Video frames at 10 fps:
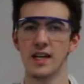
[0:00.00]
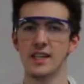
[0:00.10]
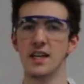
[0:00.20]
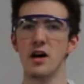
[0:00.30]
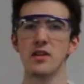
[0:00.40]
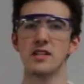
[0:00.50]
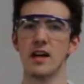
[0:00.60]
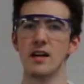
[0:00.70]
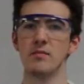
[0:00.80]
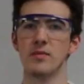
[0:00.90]
The other
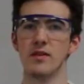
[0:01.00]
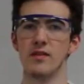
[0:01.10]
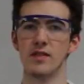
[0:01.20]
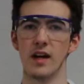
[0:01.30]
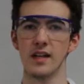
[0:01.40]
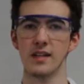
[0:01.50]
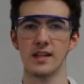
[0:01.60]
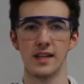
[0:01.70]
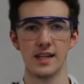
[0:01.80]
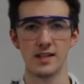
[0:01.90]
type of flight
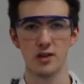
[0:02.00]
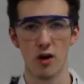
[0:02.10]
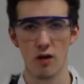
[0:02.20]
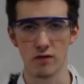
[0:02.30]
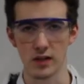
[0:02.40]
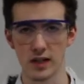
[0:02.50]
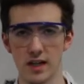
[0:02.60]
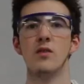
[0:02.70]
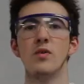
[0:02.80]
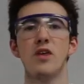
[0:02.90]
is
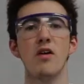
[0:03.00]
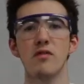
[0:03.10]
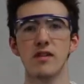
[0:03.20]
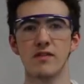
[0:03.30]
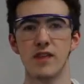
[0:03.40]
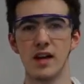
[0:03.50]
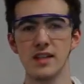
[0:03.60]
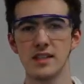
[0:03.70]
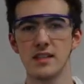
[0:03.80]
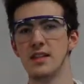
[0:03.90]
hovering. With hovering
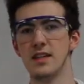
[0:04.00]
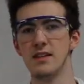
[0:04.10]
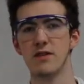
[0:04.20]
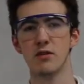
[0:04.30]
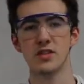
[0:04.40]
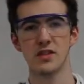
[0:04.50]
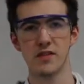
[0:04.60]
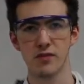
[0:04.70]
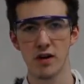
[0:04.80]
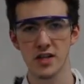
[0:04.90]
flight, the forces of
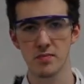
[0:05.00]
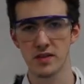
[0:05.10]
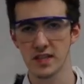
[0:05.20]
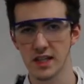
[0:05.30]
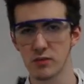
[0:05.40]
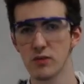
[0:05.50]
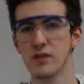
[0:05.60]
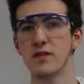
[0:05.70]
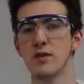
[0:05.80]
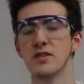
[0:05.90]
thrust must equal
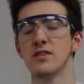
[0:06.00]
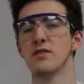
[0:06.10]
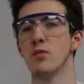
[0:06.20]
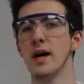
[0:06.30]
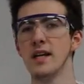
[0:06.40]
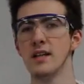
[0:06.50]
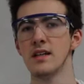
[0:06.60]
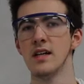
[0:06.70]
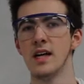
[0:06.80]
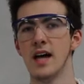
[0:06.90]
the forces of weight,
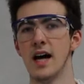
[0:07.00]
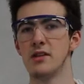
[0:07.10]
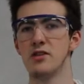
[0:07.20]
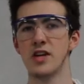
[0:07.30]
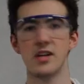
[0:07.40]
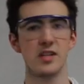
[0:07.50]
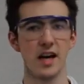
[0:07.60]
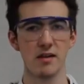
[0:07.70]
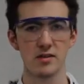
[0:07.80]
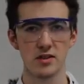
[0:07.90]
and to change the
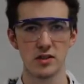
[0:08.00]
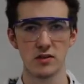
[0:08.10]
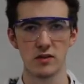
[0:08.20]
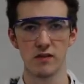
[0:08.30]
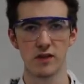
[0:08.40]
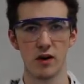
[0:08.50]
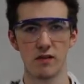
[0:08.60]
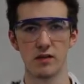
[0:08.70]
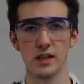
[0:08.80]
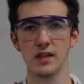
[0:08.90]
altitude of the
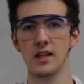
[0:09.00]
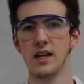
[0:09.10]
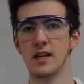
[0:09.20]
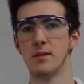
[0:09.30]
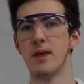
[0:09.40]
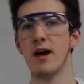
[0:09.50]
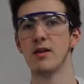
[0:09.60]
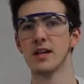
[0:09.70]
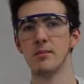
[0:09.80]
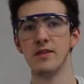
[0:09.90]
hovering, the
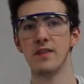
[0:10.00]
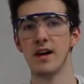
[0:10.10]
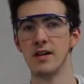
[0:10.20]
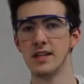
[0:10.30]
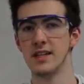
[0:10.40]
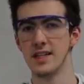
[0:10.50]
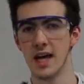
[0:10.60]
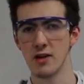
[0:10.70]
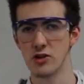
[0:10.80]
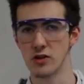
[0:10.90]
power can be varied in the
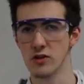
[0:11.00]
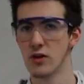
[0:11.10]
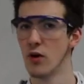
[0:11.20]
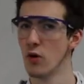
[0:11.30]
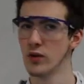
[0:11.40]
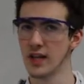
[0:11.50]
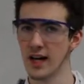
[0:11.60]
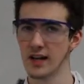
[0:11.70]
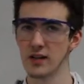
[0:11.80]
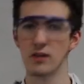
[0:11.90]
engine or the
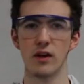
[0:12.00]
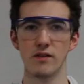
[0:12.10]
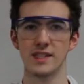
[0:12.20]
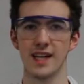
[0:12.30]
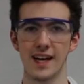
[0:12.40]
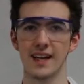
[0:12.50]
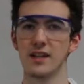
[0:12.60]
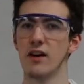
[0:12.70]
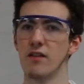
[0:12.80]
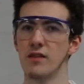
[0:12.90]
angle of attack
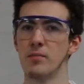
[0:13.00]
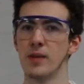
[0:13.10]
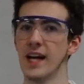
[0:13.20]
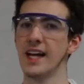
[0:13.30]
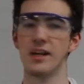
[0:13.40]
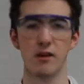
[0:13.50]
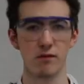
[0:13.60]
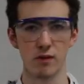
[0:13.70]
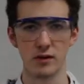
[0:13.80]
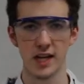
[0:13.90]
of the plane
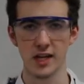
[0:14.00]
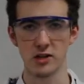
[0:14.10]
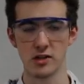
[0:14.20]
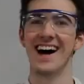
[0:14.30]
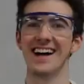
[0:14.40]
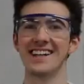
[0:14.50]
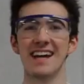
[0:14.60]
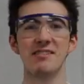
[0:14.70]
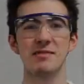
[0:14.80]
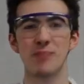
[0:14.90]
of rotation. A
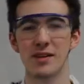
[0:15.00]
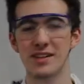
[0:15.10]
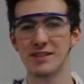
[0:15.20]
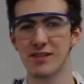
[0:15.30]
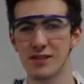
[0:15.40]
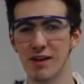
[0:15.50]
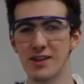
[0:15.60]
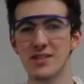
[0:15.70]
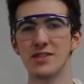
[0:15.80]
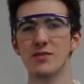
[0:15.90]
counterproduct of
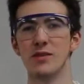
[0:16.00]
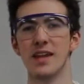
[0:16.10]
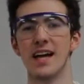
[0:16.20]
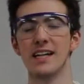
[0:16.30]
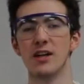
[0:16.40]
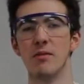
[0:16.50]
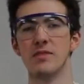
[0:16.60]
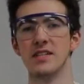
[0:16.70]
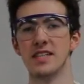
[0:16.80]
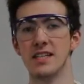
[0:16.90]
thrust with
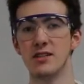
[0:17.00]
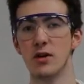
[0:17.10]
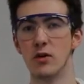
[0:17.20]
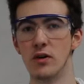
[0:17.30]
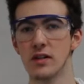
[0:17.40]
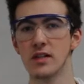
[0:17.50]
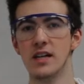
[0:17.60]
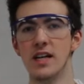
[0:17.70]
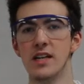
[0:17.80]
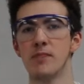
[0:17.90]
helicopters is torque.
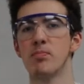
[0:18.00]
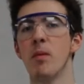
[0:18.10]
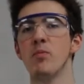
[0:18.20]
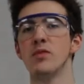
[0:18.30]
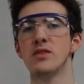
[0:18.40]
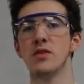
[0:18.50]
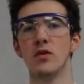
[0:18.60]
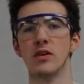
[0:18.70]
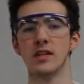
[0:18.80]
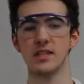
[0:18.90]
The problem with
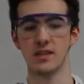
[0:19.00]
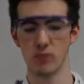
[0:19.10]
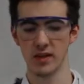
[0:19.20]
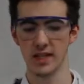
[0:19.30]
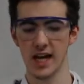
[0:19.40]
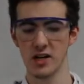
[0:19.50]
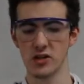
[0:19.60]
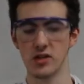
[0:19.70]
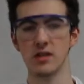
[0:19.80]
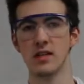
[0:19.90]
torque is that when the
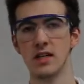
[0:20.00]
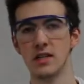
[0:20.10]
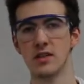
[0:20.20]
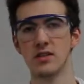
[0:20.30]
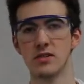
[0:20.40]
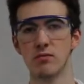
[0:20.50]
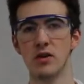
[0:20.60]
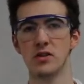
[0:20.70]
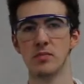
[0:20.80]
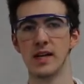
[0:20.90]
engine turns the
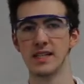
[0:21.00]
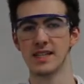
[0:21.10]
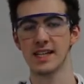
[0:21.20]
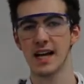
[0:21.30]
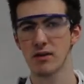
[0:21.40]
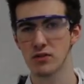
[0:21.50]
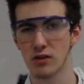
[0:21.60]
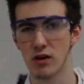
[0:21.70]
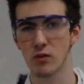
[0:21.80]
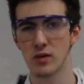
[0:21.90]
rotor blades in a
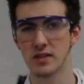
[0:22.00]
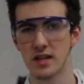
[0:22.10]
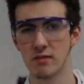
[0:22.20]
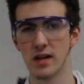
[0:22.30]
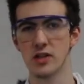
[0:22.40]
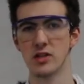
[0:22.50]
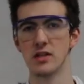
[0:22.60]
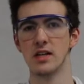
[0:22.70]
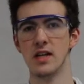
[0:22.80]
counterclockwise direction,